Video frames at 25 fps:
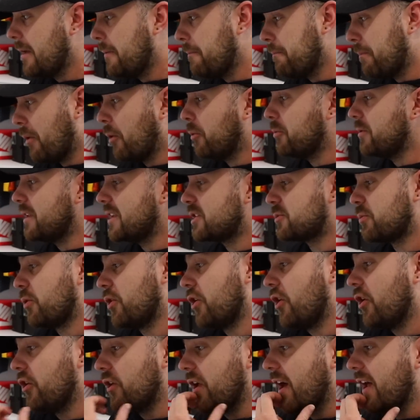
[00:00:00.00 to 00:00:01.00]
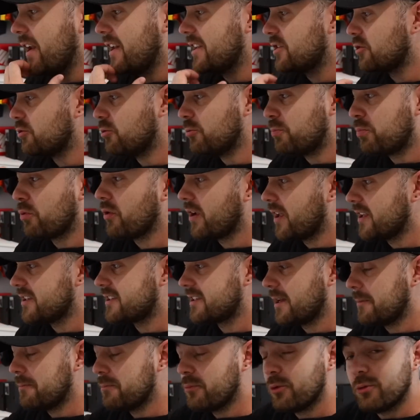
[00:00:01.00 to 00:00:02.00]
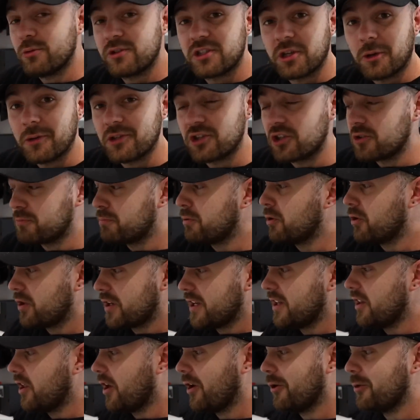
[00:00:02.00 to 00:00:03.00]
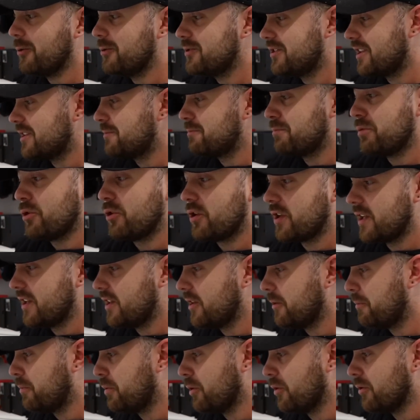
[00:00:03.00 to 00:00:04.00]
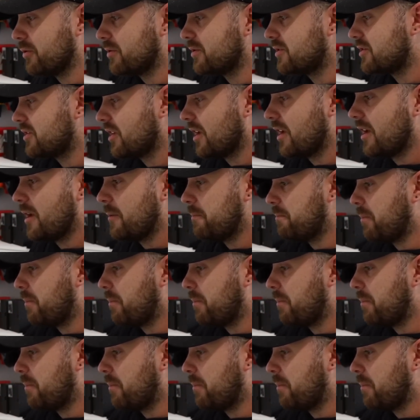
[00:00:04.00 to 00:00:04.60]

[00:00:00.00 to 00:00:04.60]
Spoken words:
bolt this one on, and it's all pre-assembled, so it's just plugging in the hoses, plugging in the plugs,